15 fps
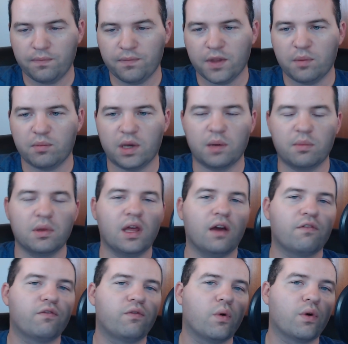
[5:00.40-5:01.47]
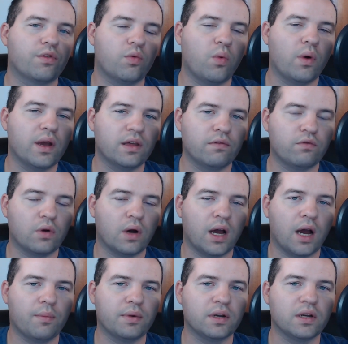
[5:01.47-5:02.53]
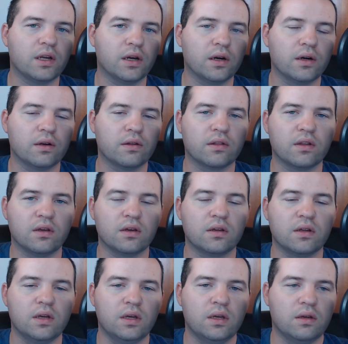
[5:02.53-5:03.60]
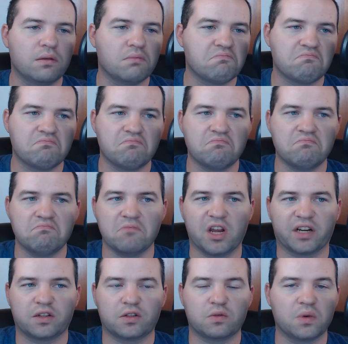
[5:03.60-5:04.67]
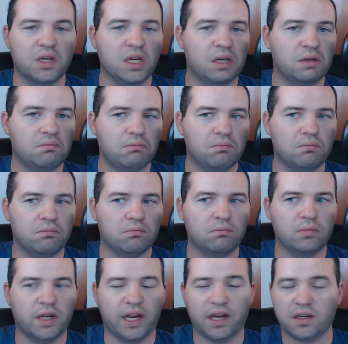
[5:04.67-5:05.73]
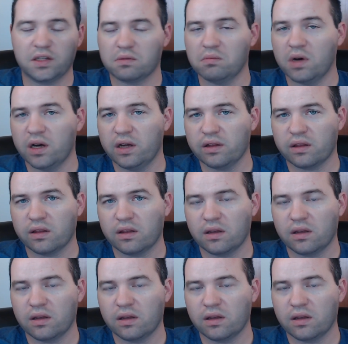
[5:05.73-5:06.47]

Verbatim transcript: Maybe that fourth wave will happen here in the next week, next month.